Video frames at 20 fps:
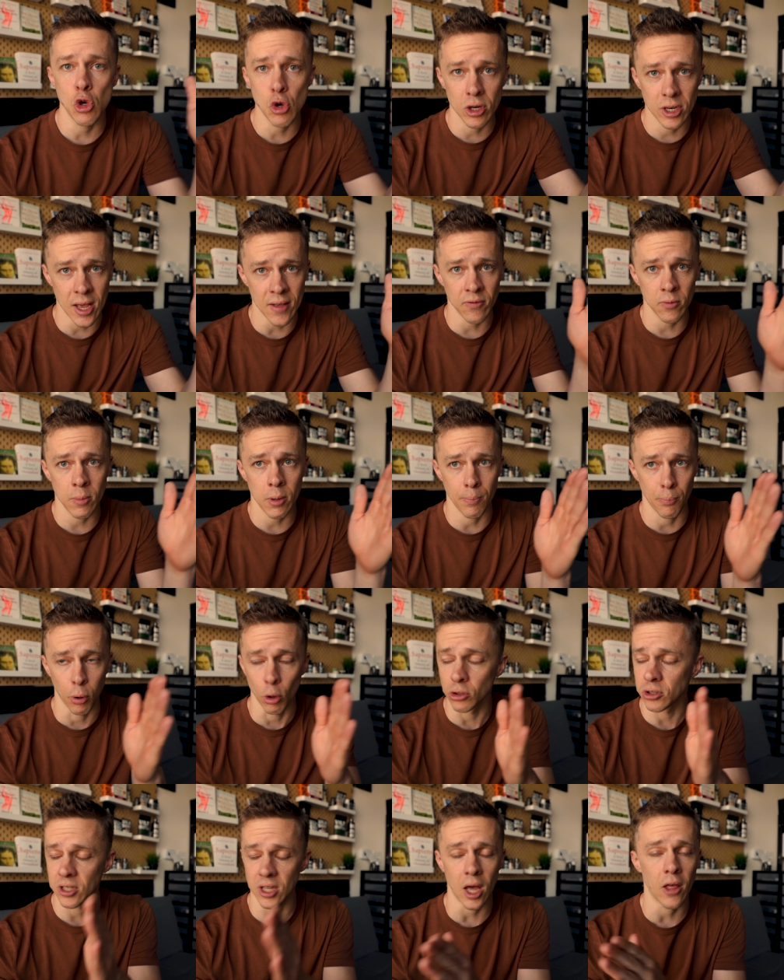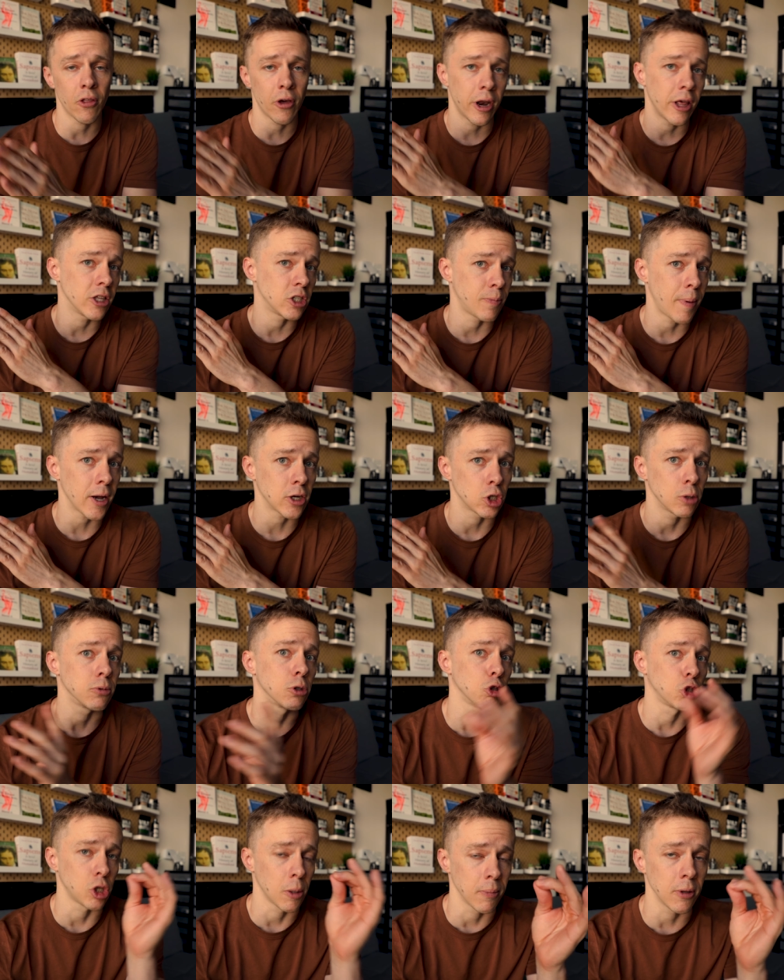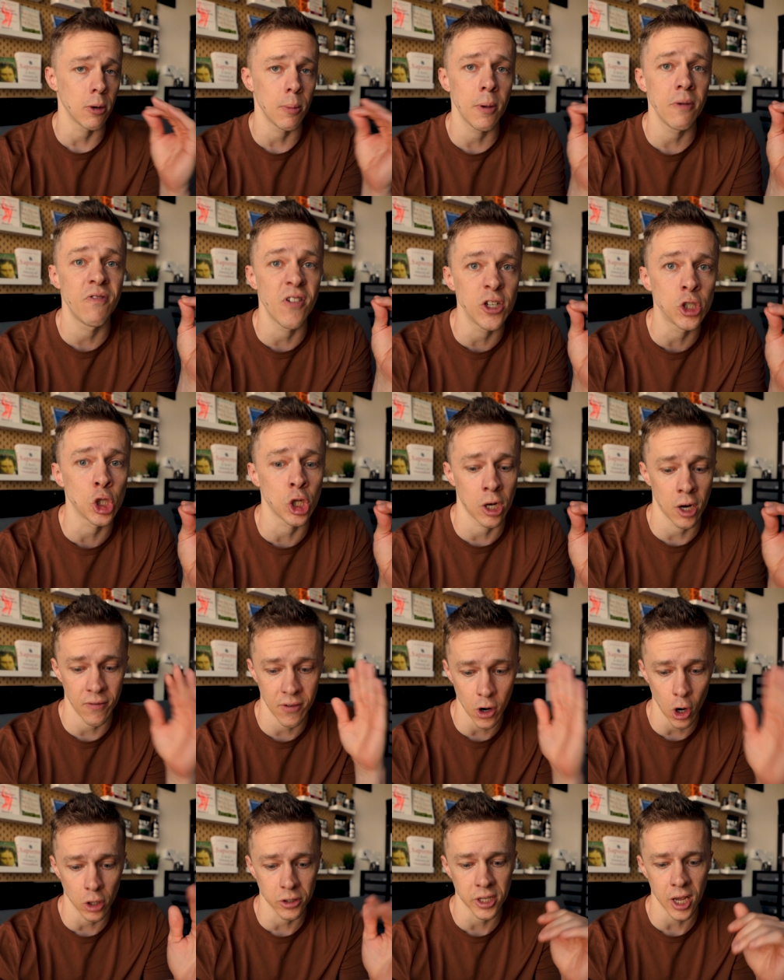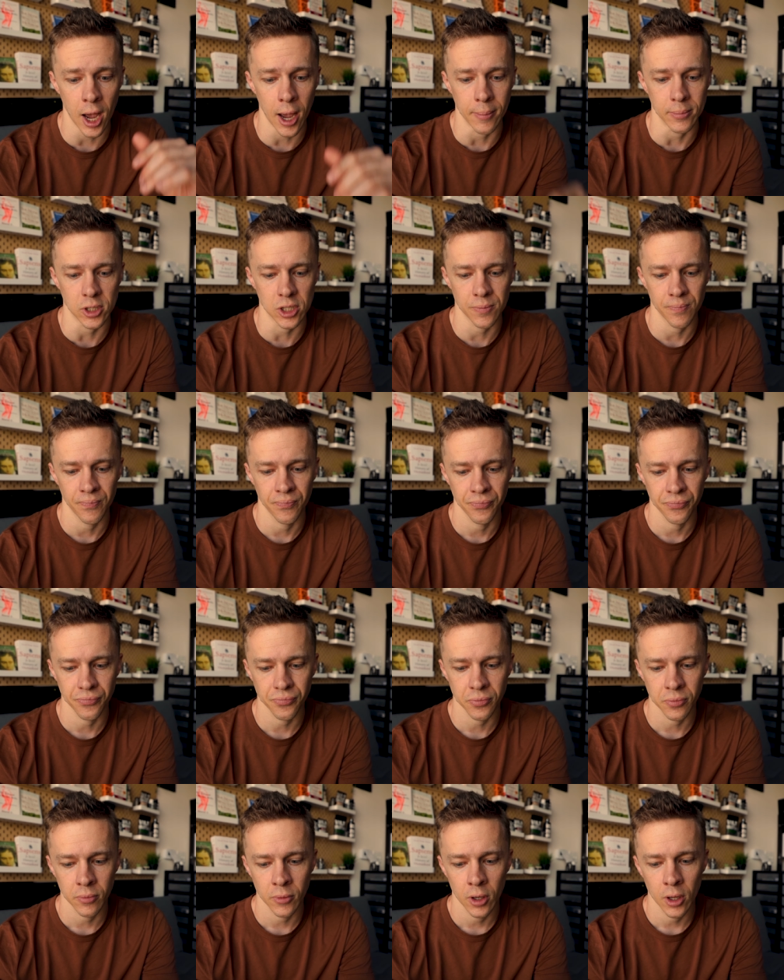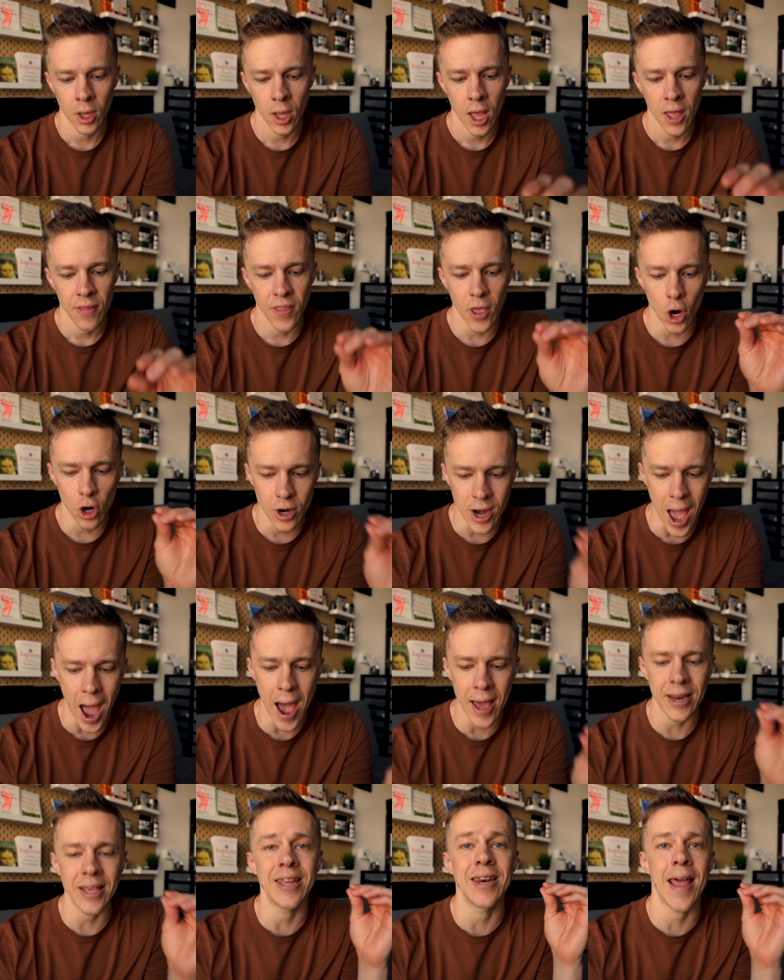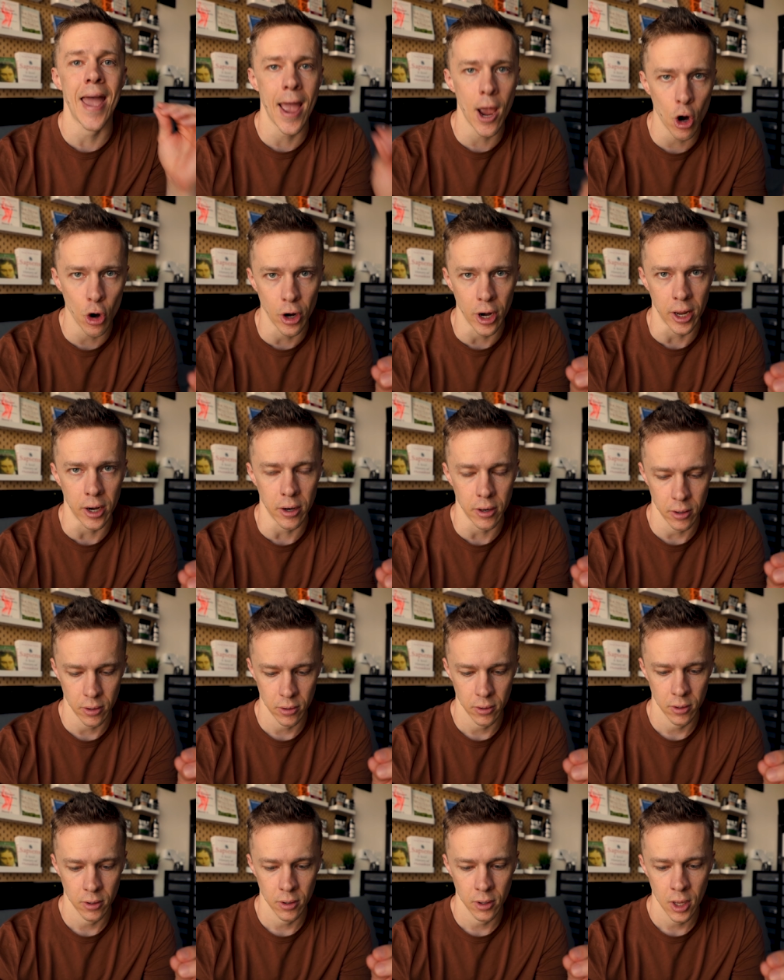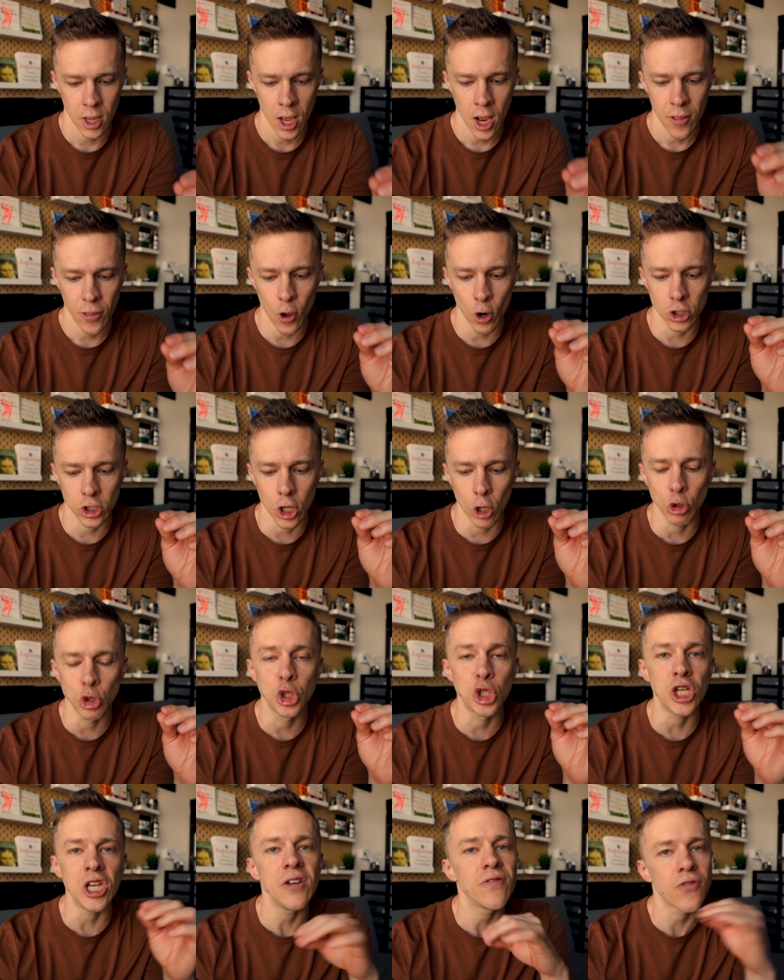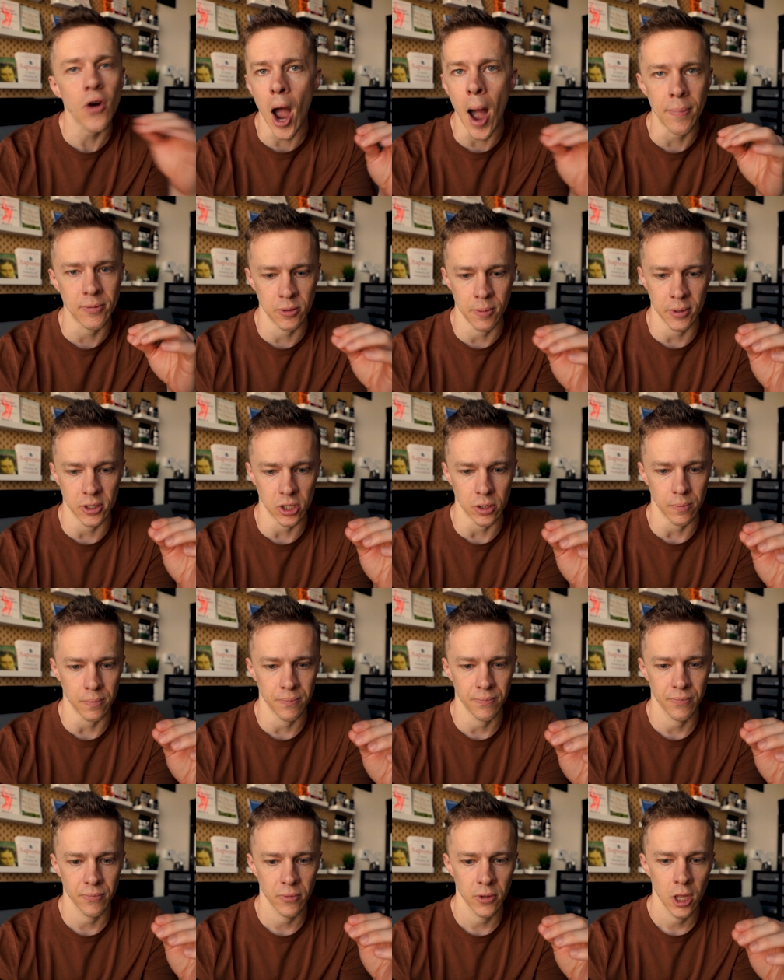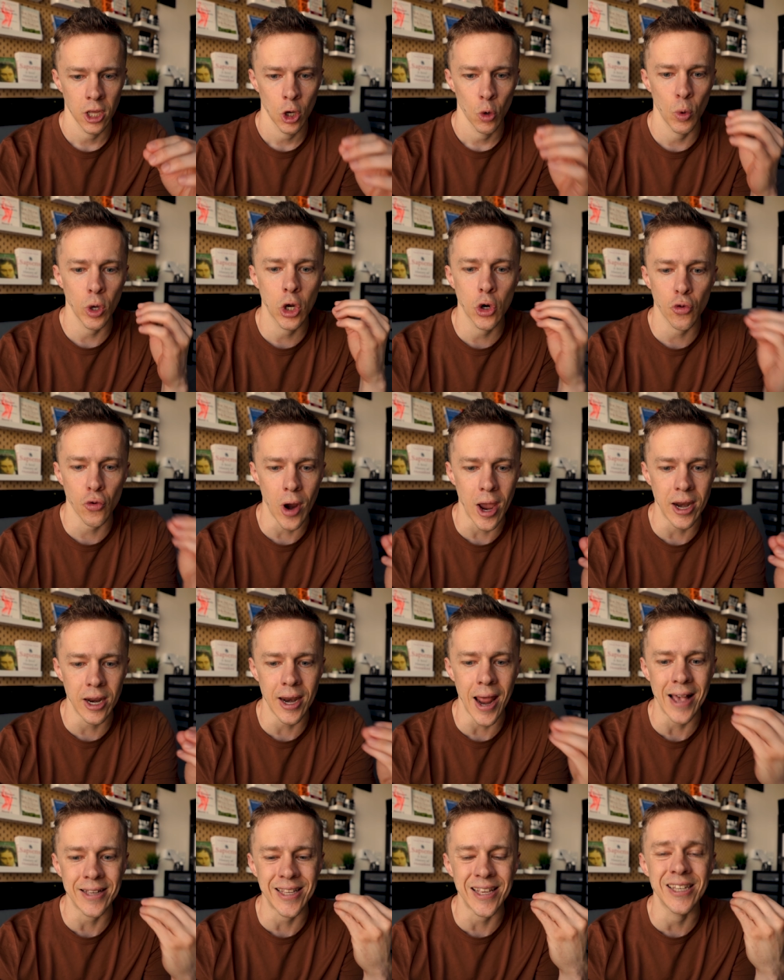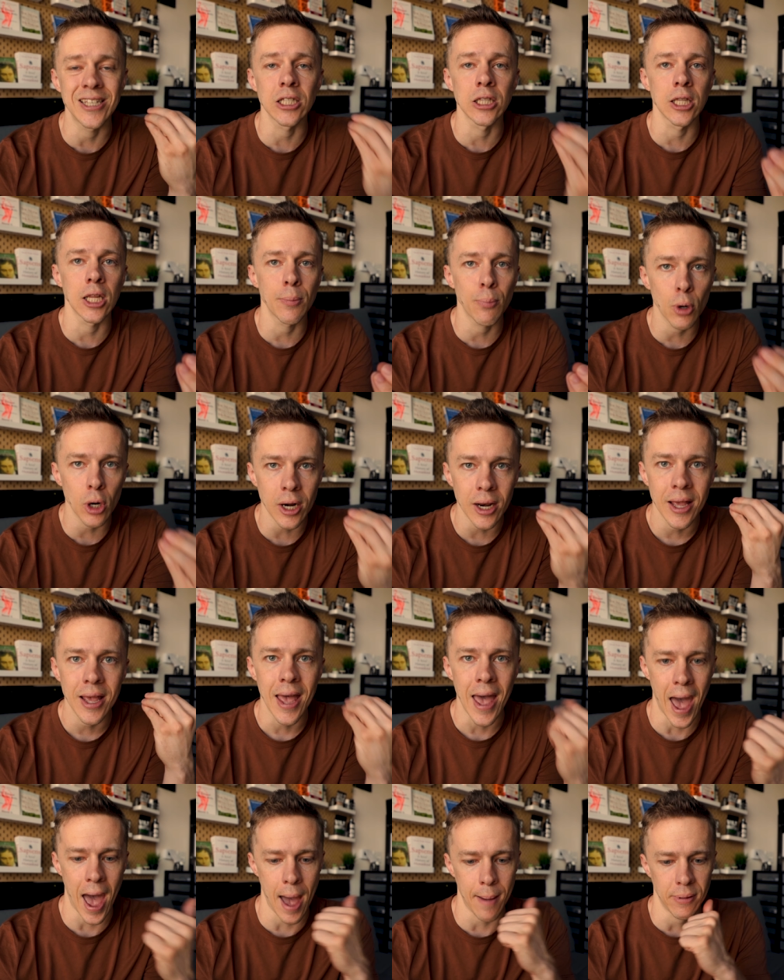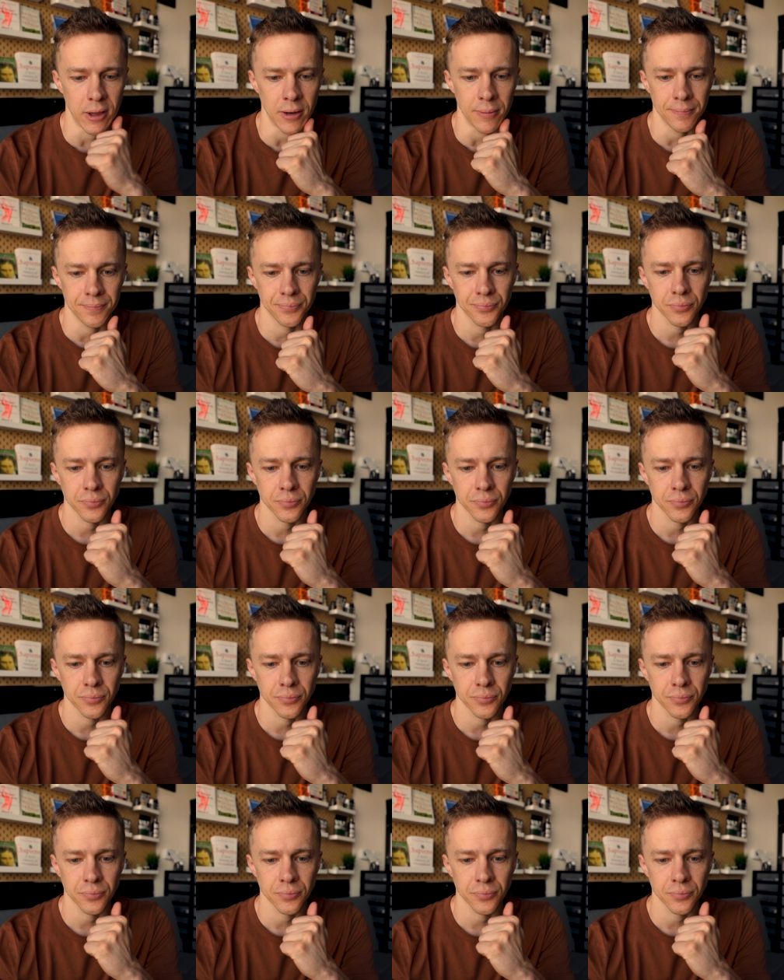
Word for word: you can definitely be pulled to the other end of the spectrum. So, something to be vigilant of at all times. They are not inherited. There is no gene for optimism. We create it as a deliberate habit